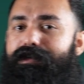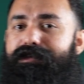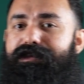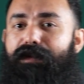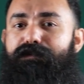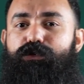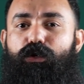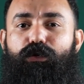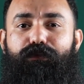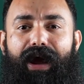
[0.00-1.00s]
some
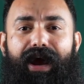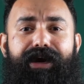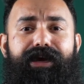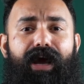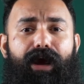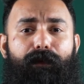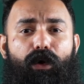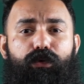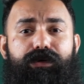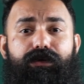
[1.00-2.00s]
sort of idea
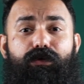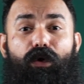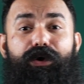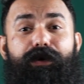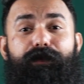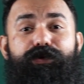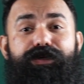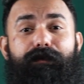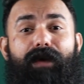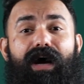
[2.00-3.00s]
about
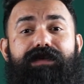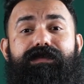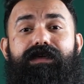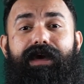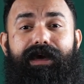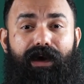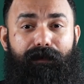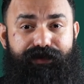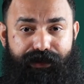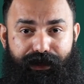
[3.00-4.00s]
contribution margin
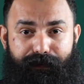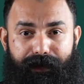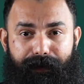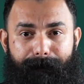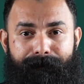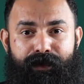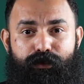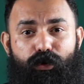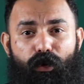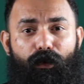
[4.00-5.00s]
income statement.
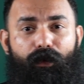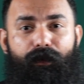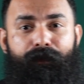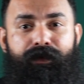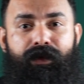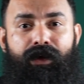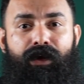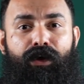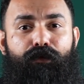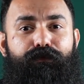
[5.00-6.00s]
So
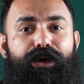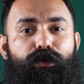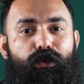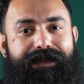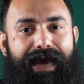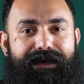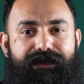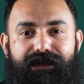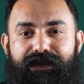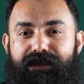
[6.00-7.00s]
we know
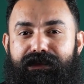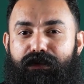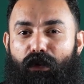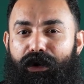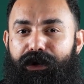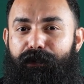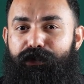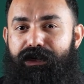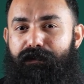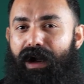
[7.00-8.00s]
that the
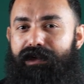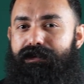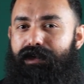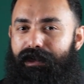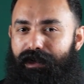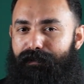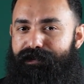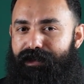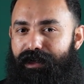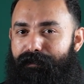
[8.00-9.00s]
contribution margin income
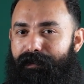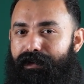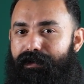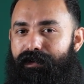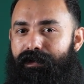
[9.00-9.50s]
statement